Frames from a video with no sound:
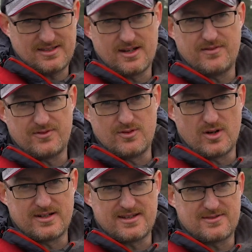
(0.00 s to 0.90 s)
you know, for a
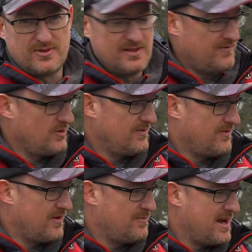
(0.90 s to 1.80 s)
rod of this money,
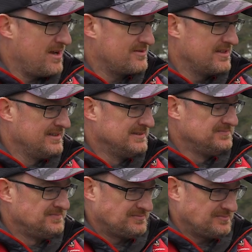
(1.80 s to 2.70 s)
£45,
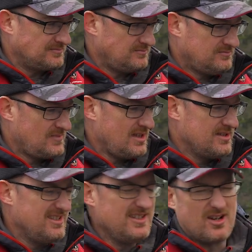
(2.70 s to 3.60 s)

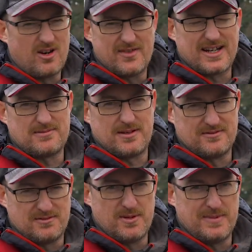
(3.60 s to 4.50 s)
you kind of expect
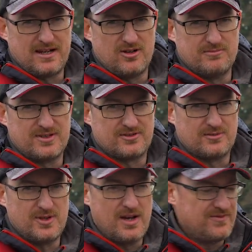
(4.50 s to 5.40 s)
them to be a bit
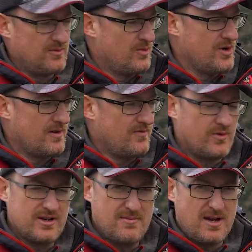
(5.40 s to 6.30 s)
cumbersome. You have to work
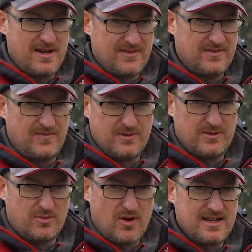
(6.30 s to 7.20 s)
for it. You maybe have to feel
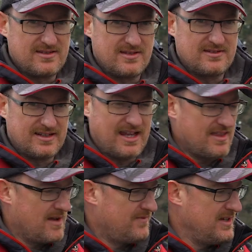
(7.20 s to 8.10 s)
the braid to get
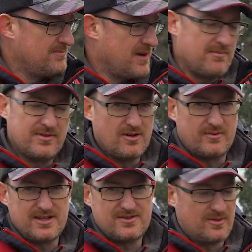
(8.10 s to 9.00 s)
that feedback, but not
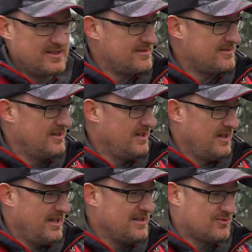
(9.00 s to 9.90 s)
with this one. It's
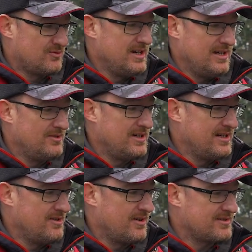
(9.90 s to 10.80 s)
really,
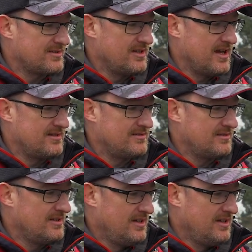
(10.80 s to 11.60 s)
really nice and